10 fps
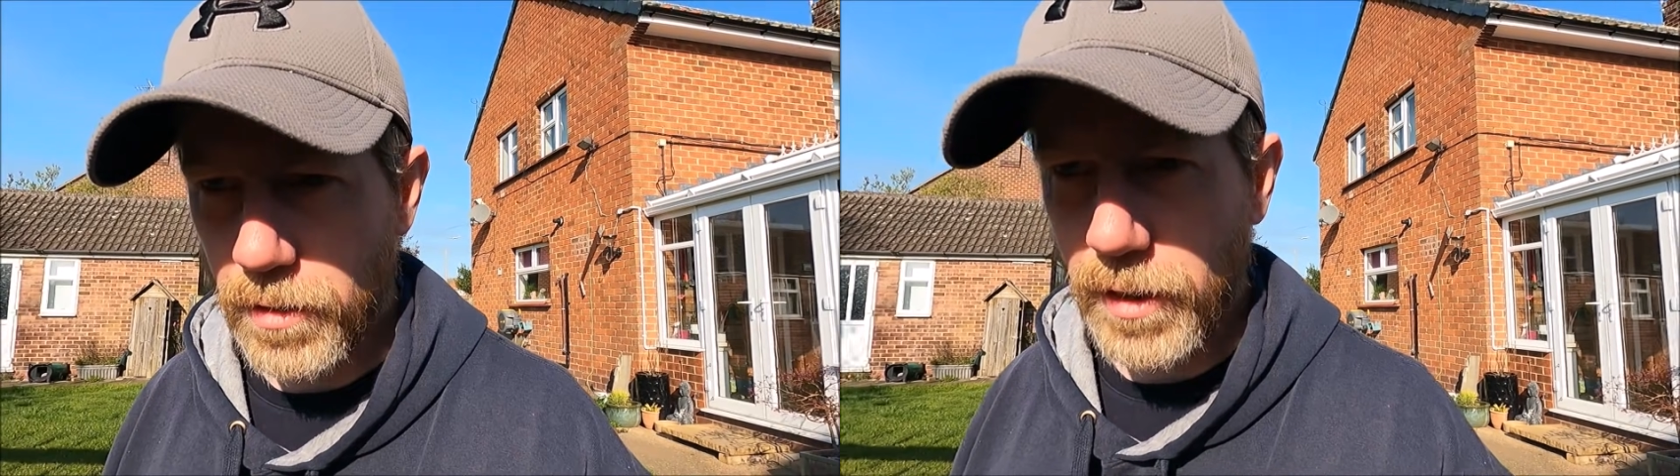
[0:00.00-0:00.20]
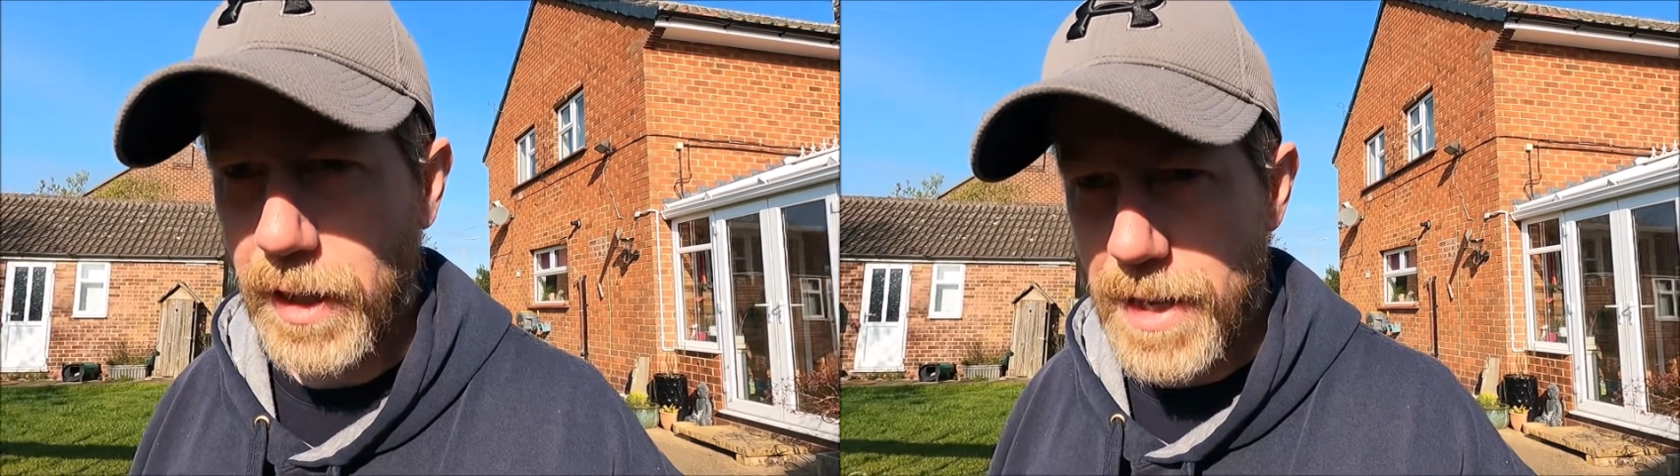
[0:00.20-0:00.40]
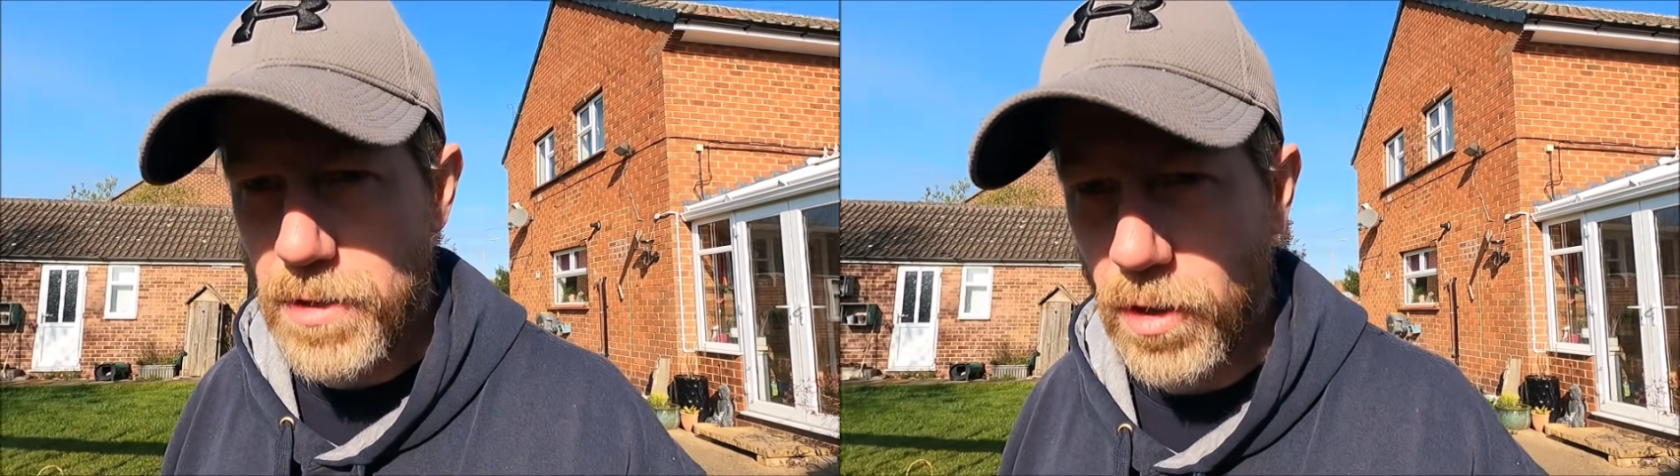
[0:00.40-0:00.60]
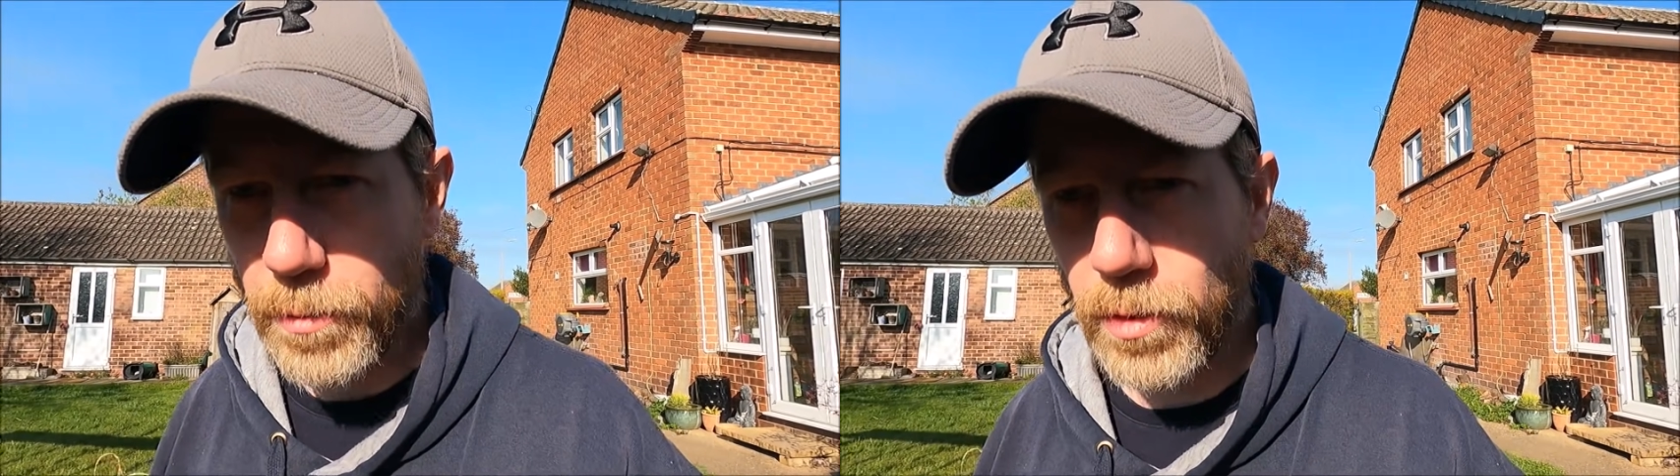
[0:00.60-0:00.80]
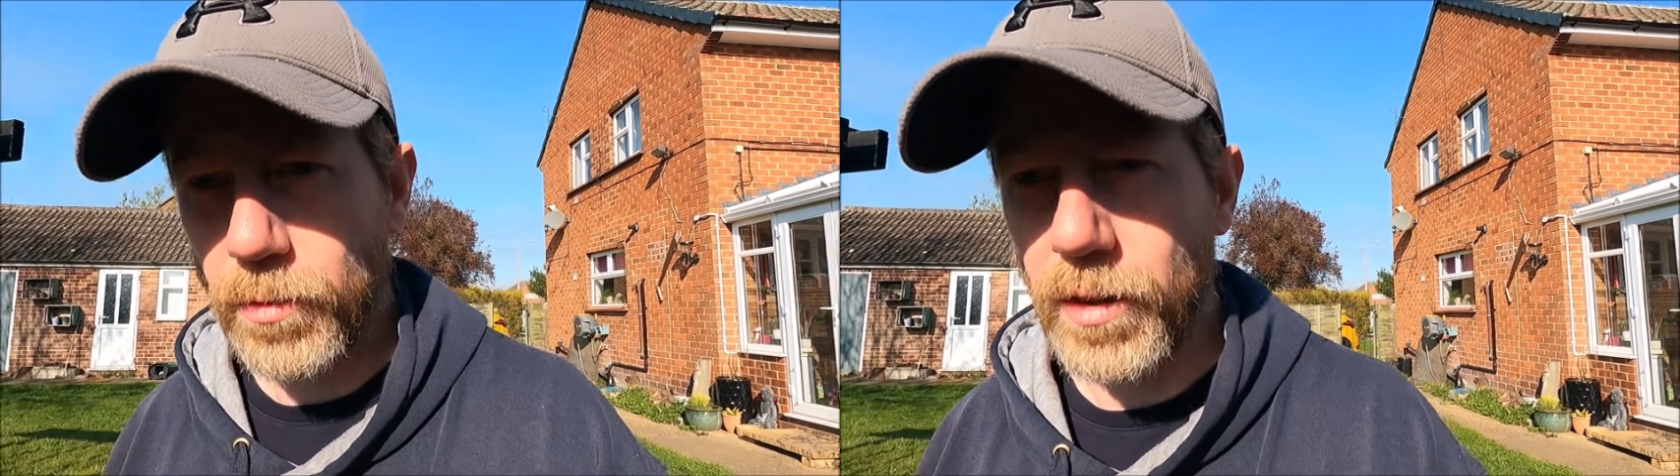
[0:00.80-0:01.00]
the lead
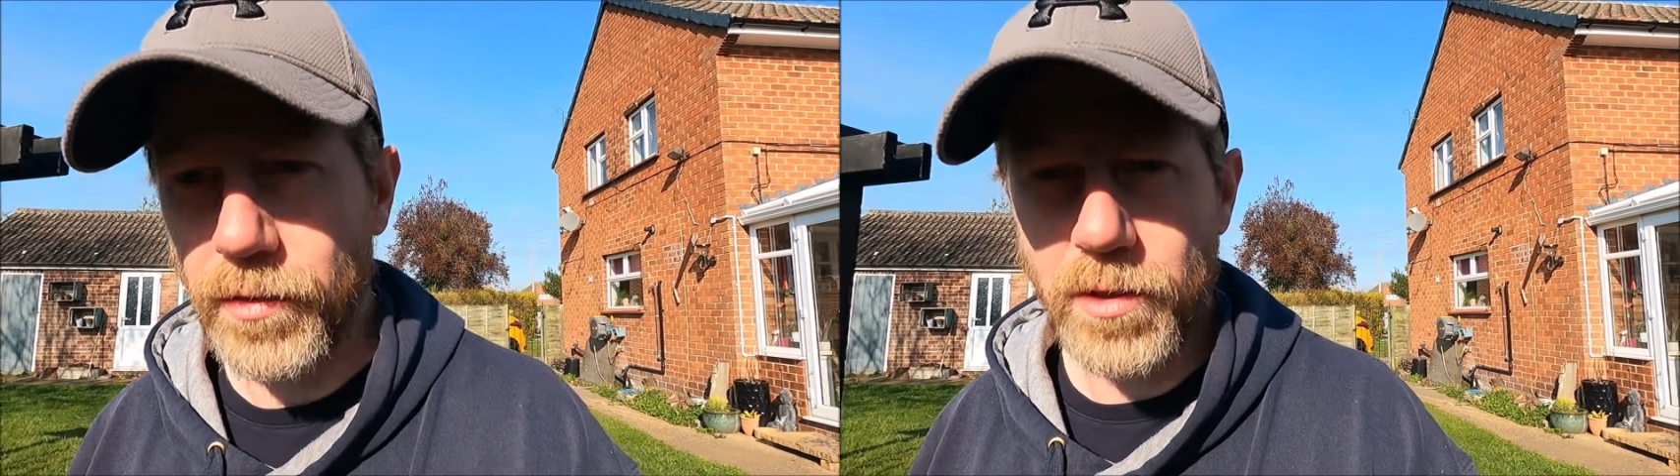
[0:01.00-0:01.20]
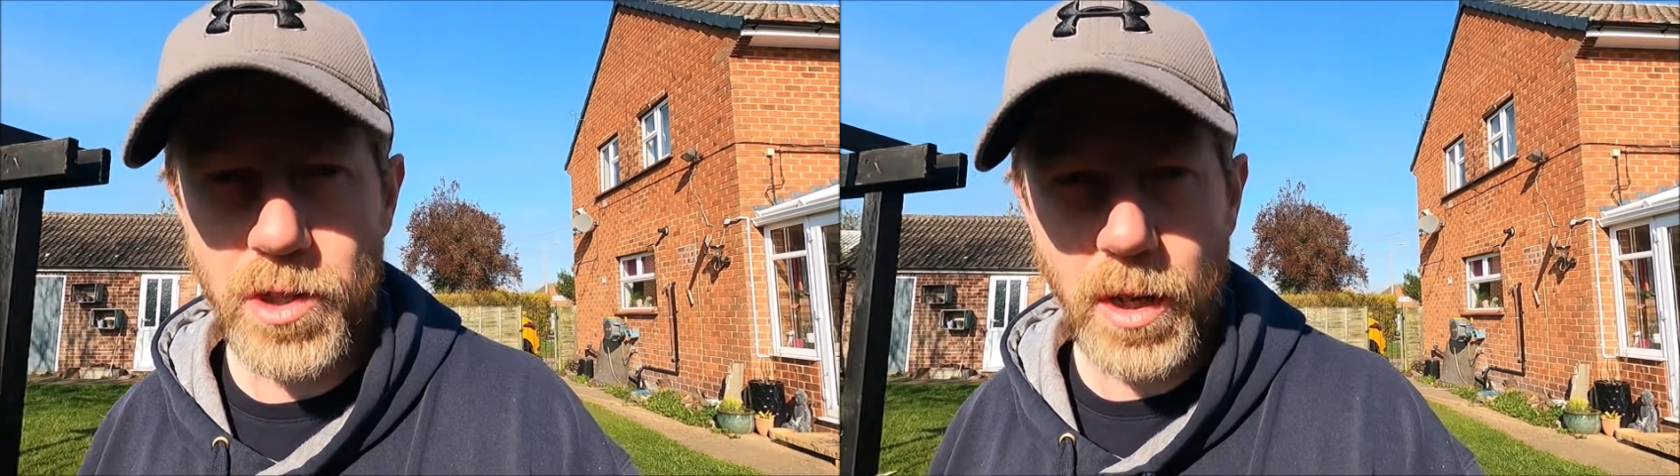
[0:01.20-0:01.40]
times on stuff's a